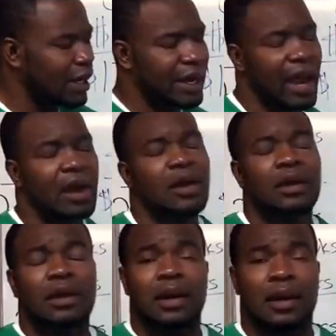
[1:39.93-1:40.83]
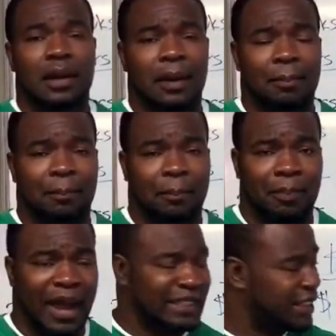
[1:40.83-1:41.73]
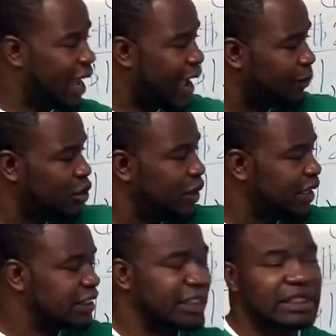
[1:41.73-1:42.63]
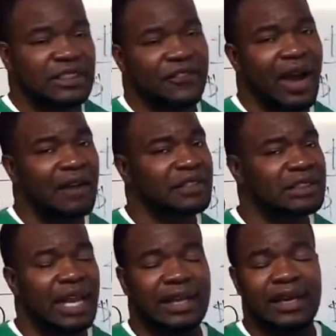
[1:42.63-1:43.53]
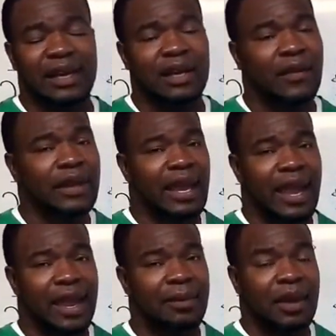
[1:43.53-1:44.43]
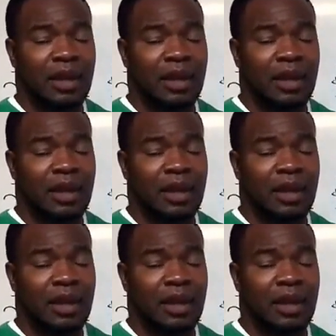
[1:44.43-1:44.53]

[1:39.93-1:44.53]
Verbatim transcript: Now, by time you hit 65, just like any other game,